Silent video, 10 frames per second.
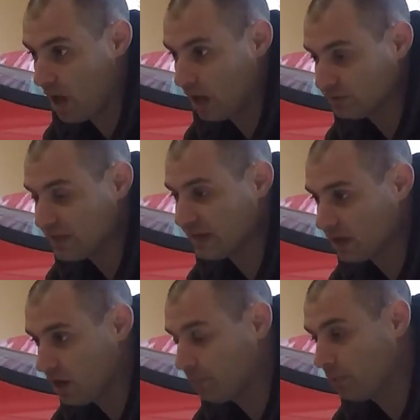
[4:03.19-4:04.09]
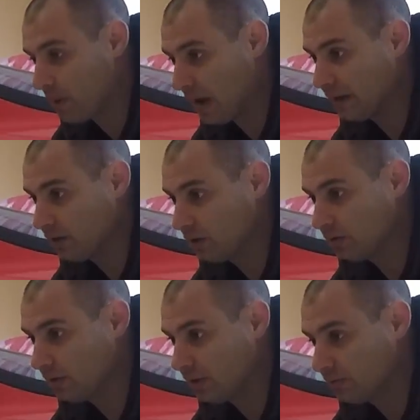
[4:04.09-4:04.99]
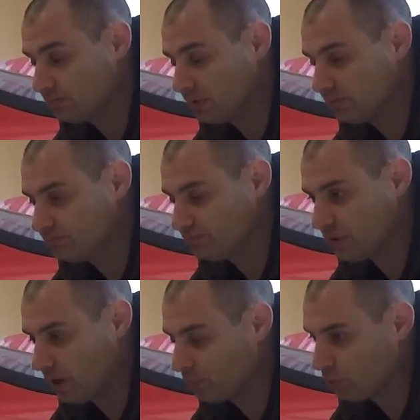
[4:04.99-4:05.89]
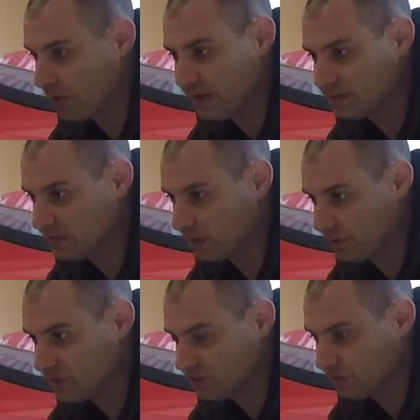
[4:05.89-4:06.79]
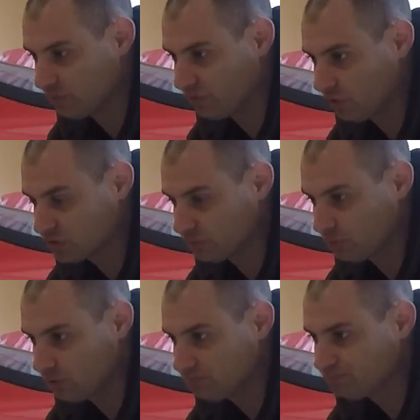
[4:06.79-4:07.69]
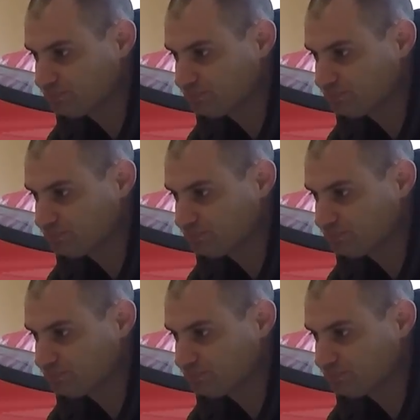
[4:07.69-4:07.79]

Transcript: I'll take a couple minor upgrades that are easily reversible.